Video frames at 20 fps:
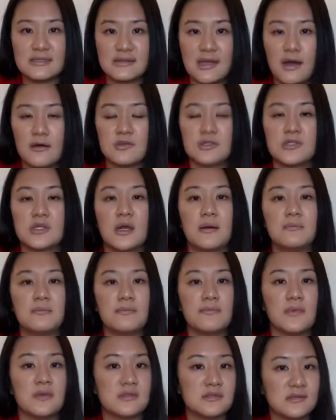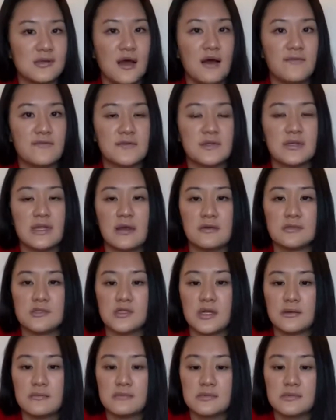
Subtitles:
down strum, the softer down strum.